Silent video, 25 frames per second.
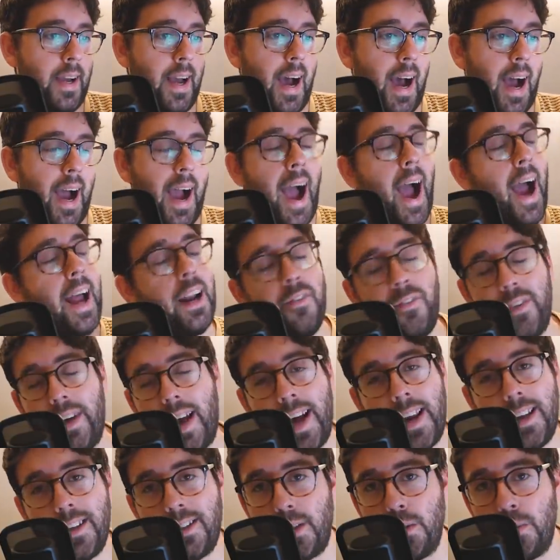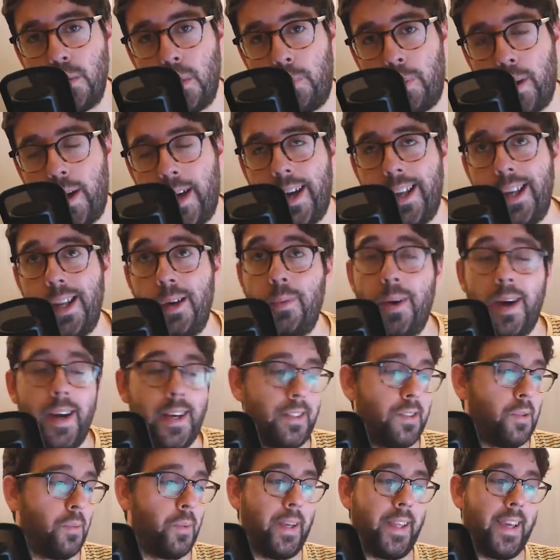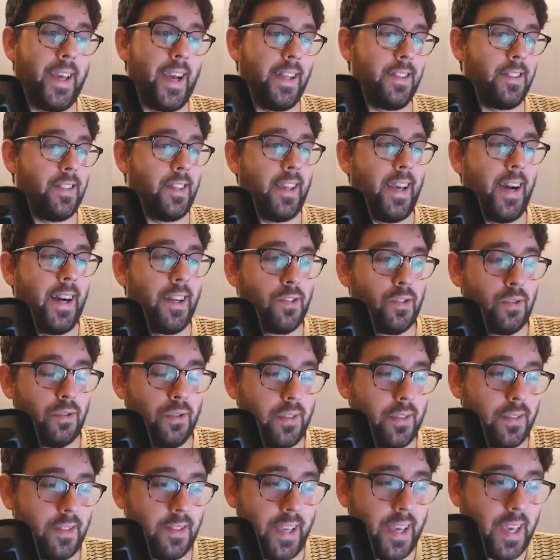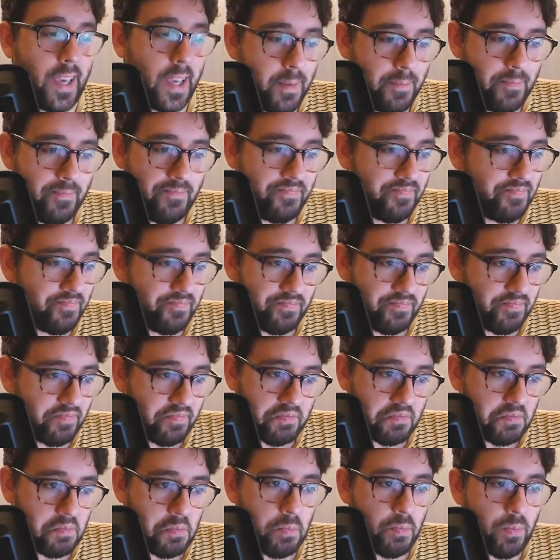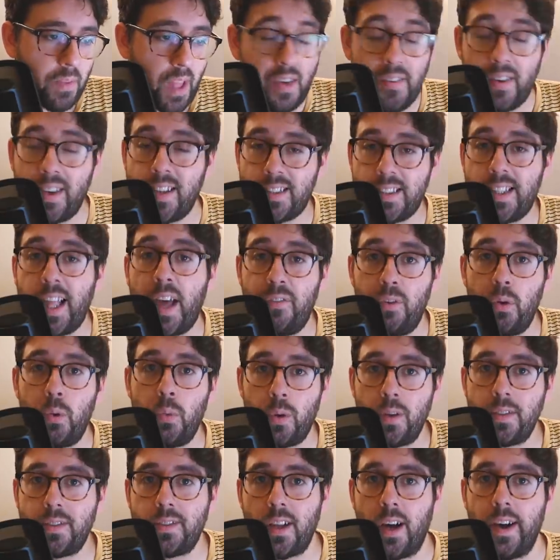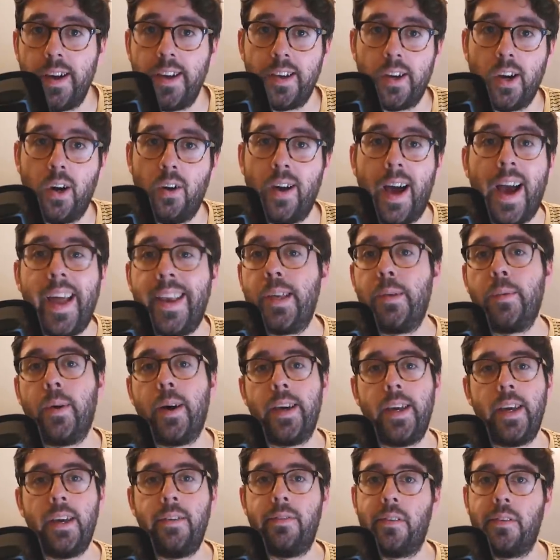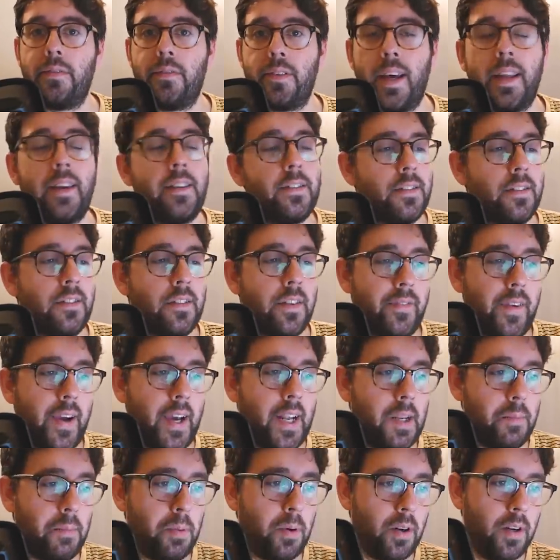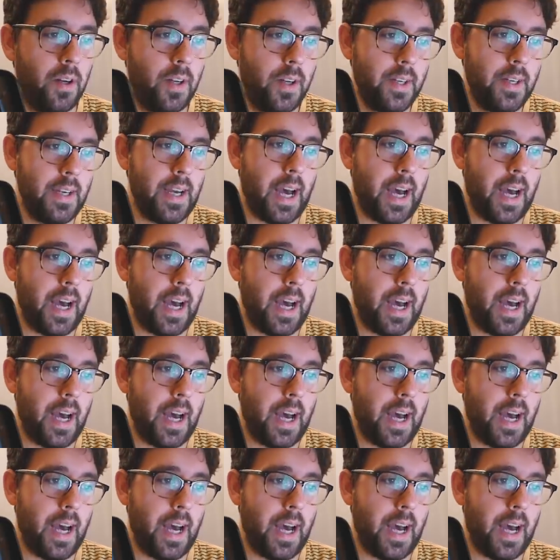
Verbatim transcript: I, I don't think Ederson will play anyway. So when you get to the actual team, I think Stefan will start in goal anyway, even if Ederson's available.